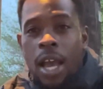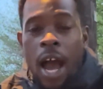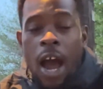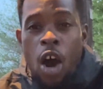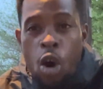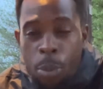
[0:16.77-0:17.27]

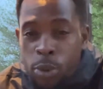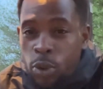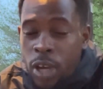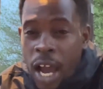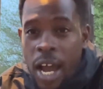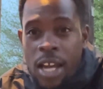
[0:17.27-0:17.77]
I hope you
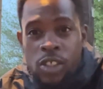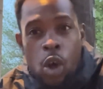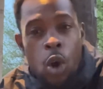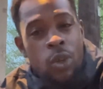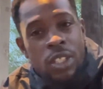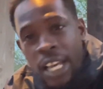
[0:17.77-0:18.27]
guys
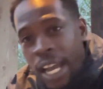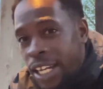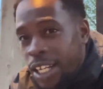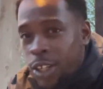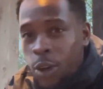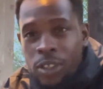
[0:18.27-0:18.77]
are
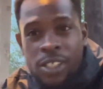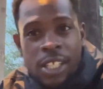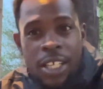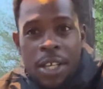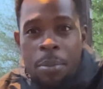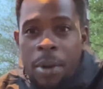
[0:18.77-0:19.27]
retaining your
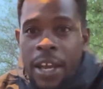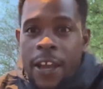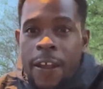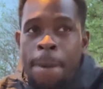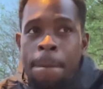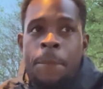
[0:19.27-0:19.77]
seed, man.